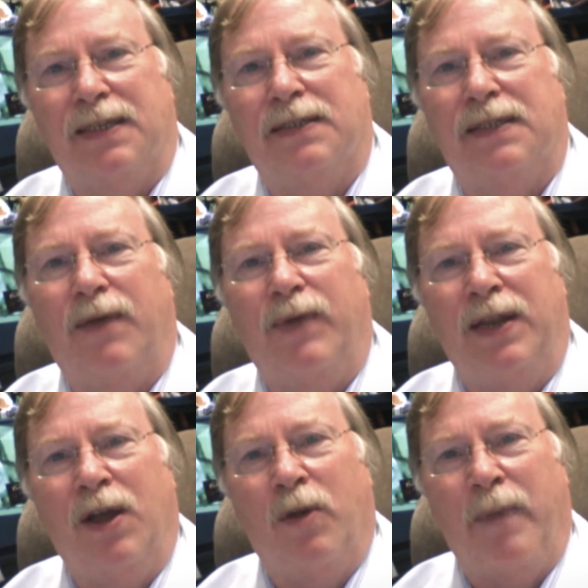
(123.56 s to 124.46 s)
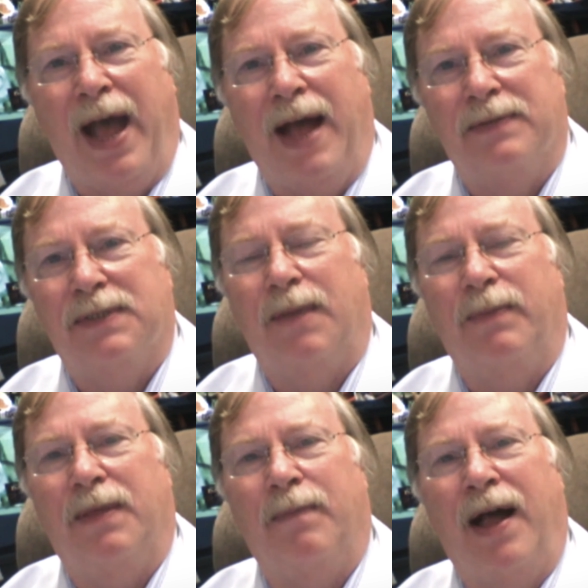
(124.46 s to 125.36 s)
that we know about, some of the
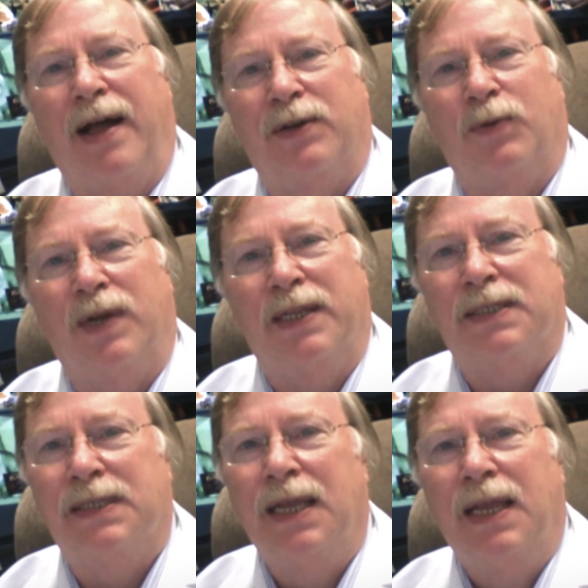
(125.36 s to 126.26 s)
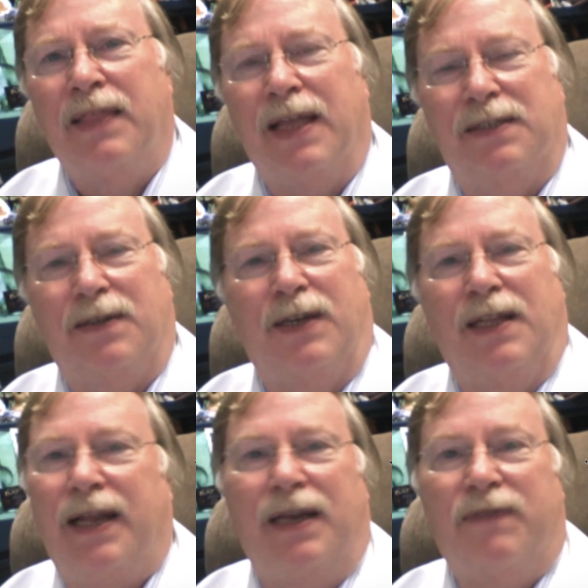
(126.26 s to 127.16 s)
milder ones that
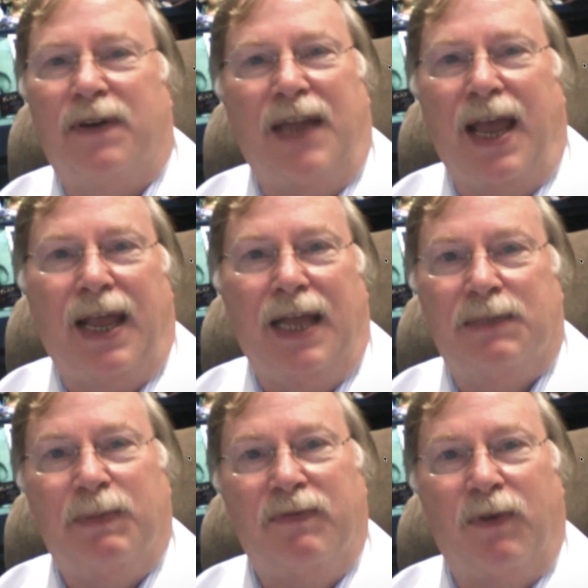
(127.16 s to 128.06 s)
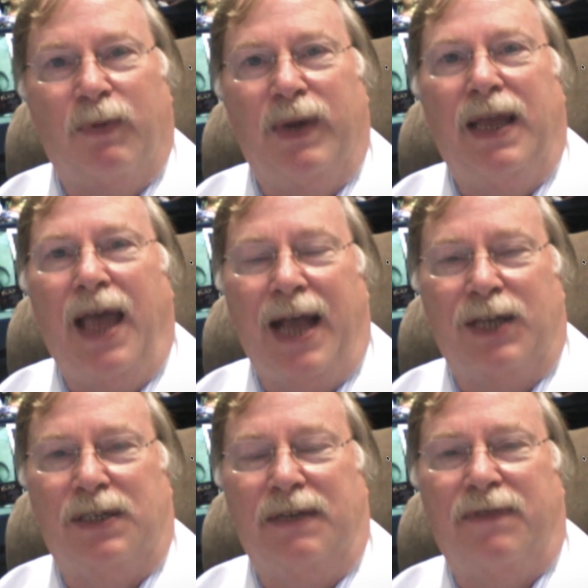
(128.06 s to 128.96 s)
circulated for decades before we actually
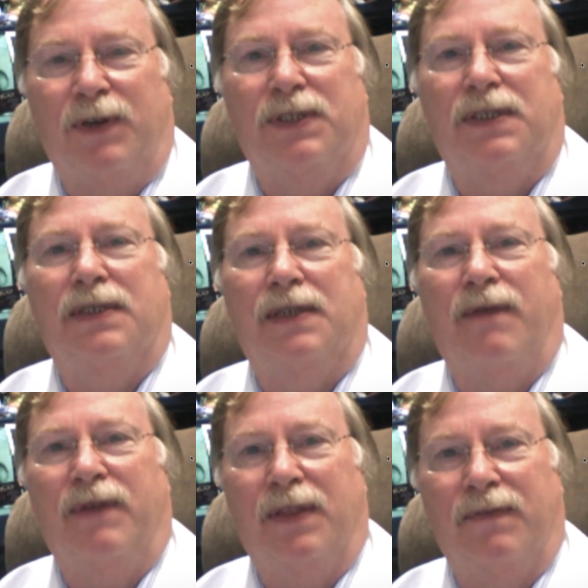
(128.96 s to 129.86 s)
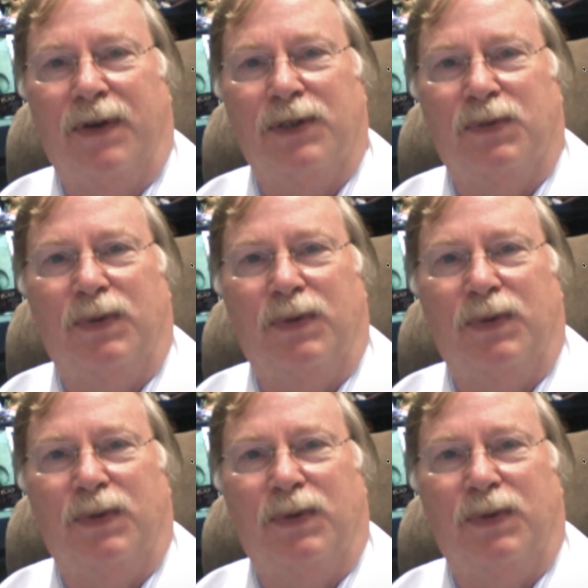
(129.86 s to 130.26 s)
first discovered the first one.